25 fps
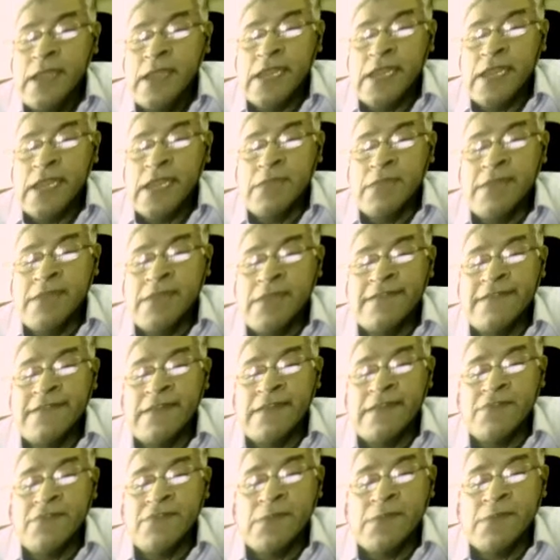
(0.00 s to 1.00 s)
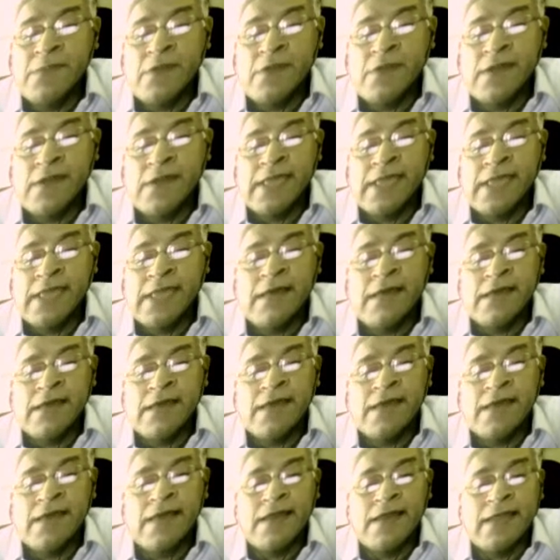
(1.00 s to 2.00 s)
dementia from chronic
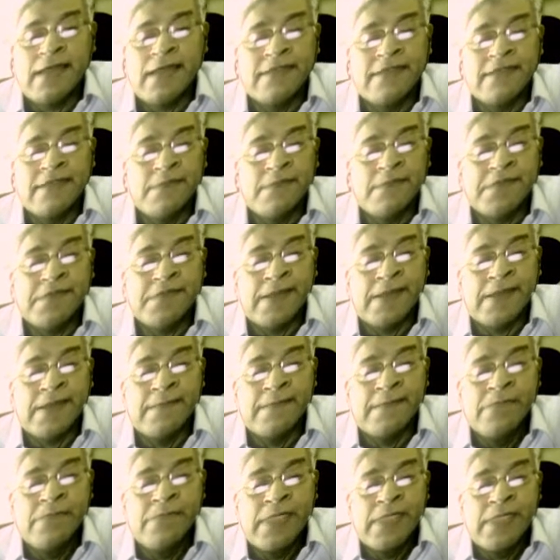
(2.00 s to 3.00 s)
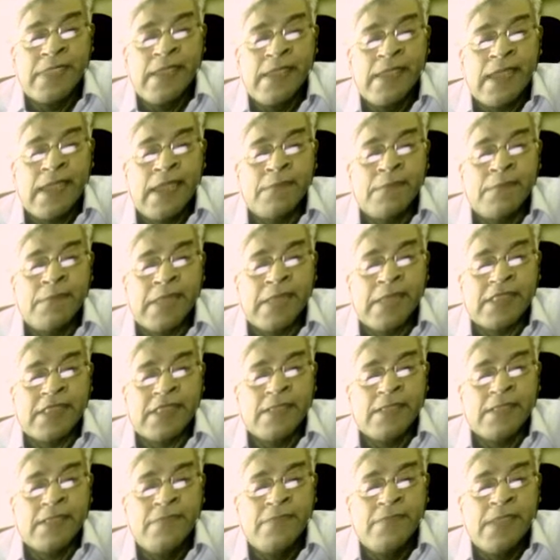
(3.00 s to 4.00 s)
alcohol consumption, and
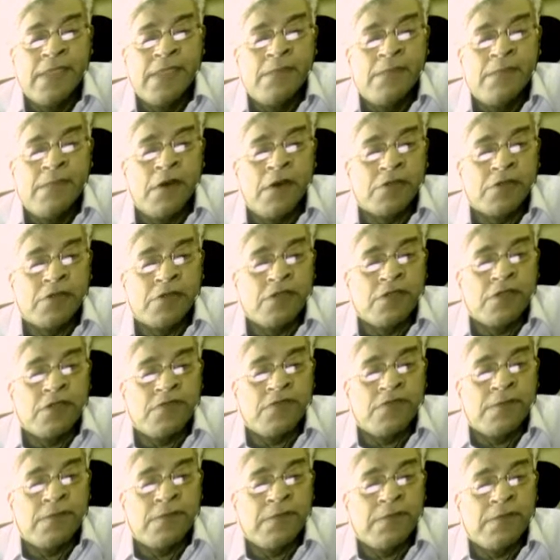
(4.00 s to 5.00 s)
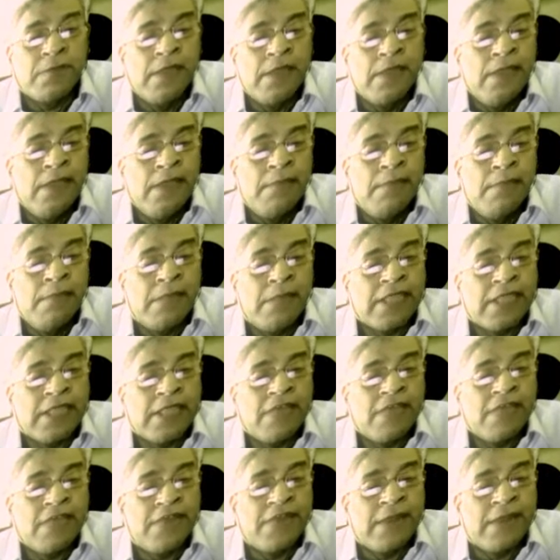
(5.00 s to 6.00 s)
mouth from
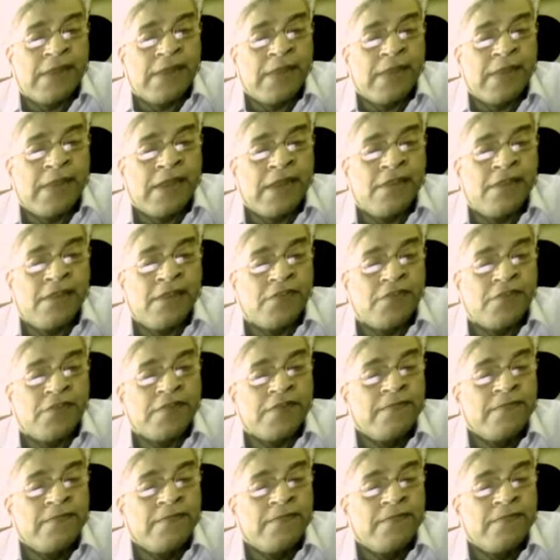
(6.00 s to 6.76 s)
methamphetamine use.